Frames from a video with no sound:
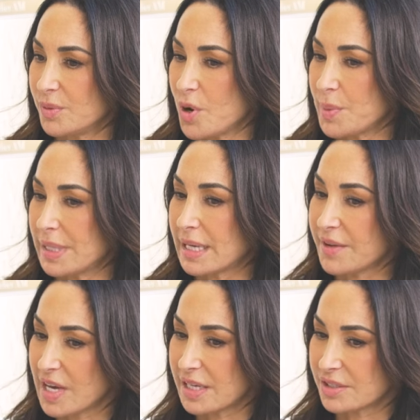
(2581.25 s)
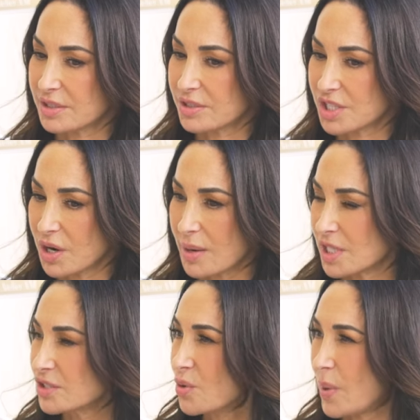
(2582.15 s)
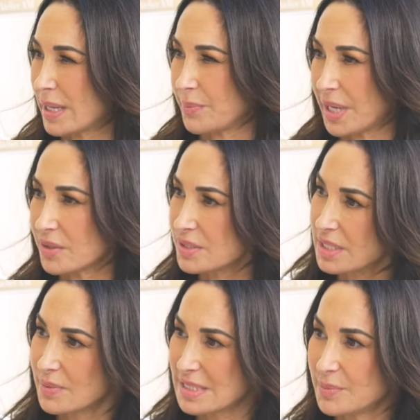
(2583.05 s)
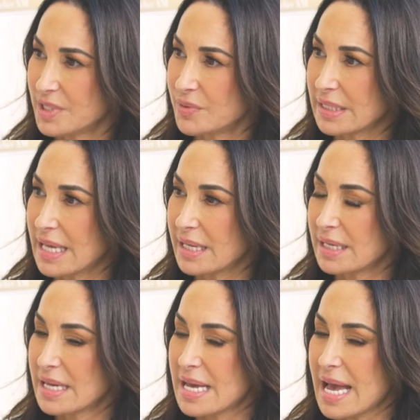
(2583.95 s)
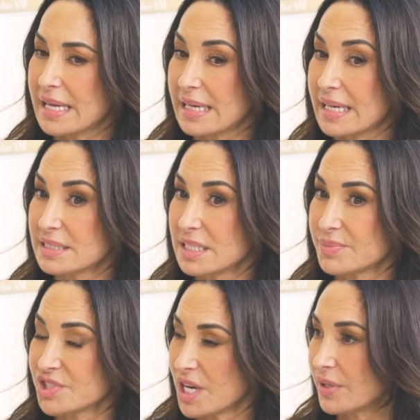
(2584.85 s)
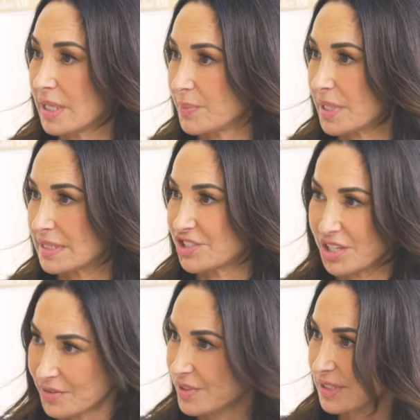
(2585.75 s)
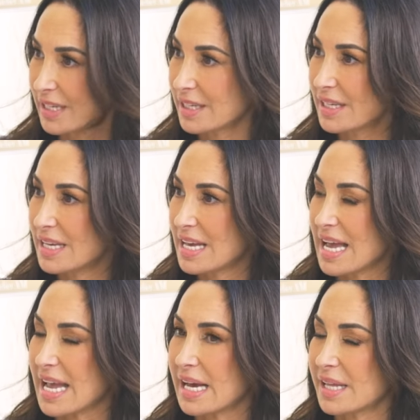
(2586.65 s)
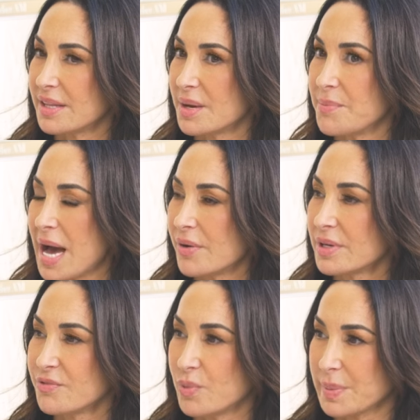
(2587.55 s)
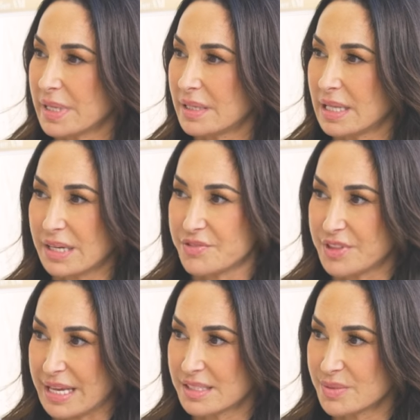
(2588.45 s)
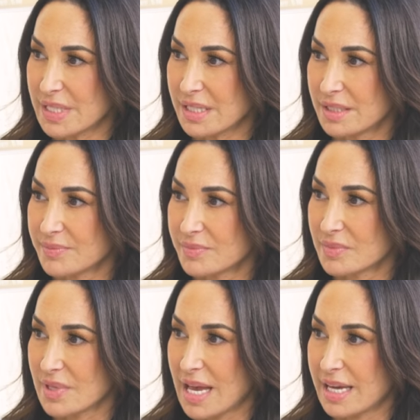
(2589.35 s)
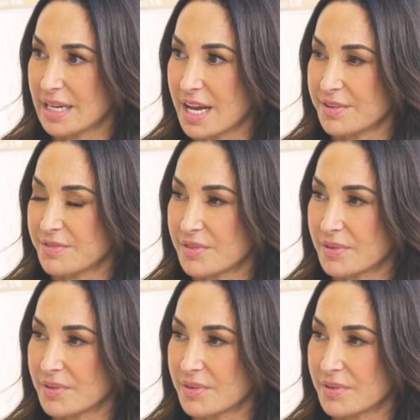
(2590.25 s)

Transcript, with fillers: moment. And I've got to share, I was also quite embarrassed that I was going to be doing that. And I ended up sharing it because I share everything. And the amount of women that have thanked me and have